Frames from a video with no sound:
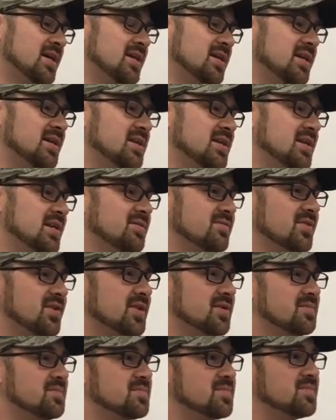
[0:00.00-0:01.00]
in the
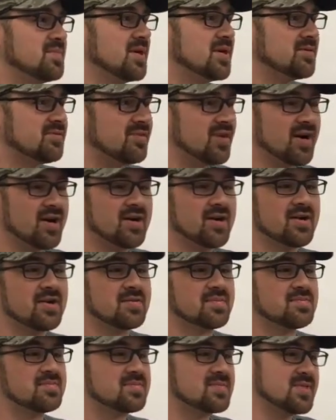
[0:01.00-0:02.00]
evening, made a fire,
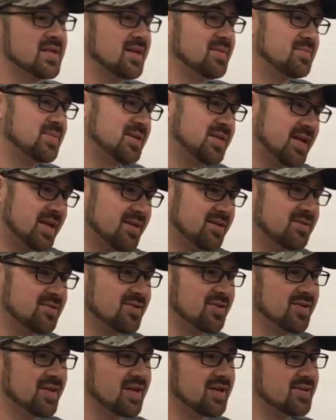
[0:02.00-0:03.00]
set up the tent,
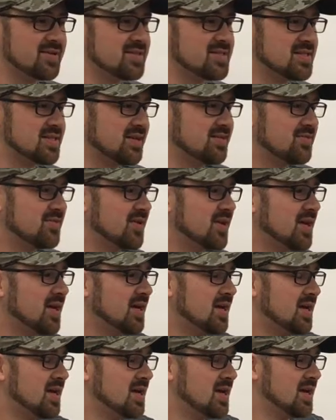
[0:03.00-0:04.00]
all that good stuff,
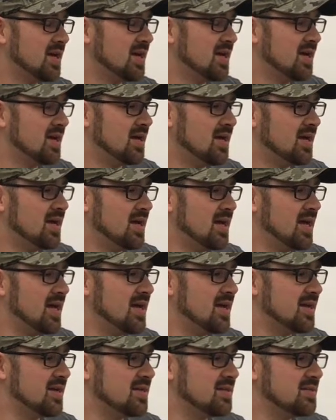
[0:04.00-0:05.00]

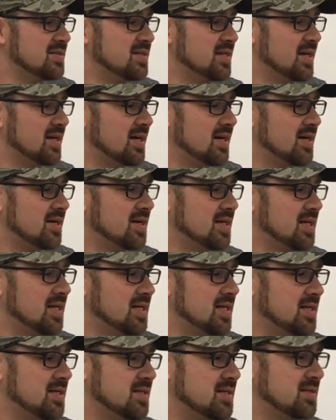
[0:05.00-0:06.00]
and uh,
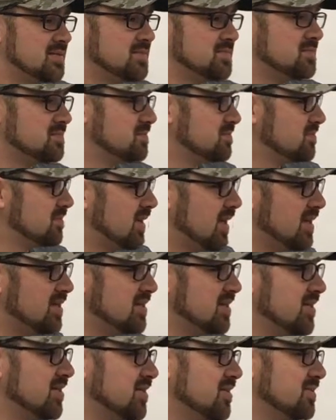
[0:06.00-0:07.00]
had
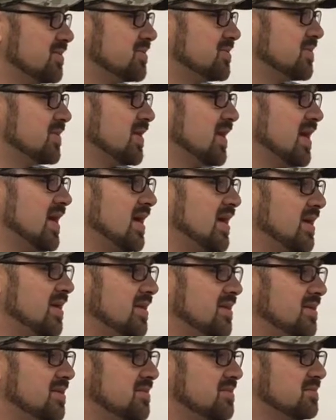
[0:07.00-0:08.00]
dinner.
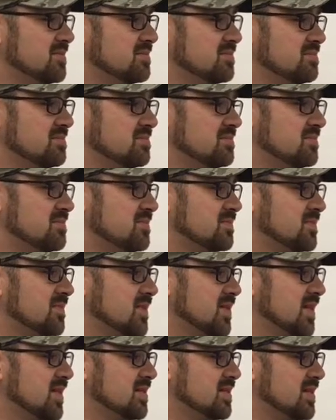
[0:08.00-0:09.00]
And
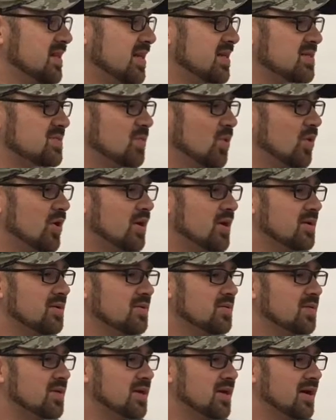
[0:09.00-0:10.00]
then the next morning,
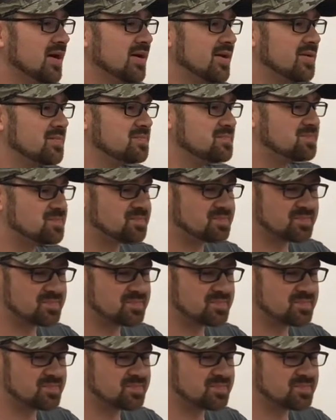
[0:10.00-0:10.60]
we got up,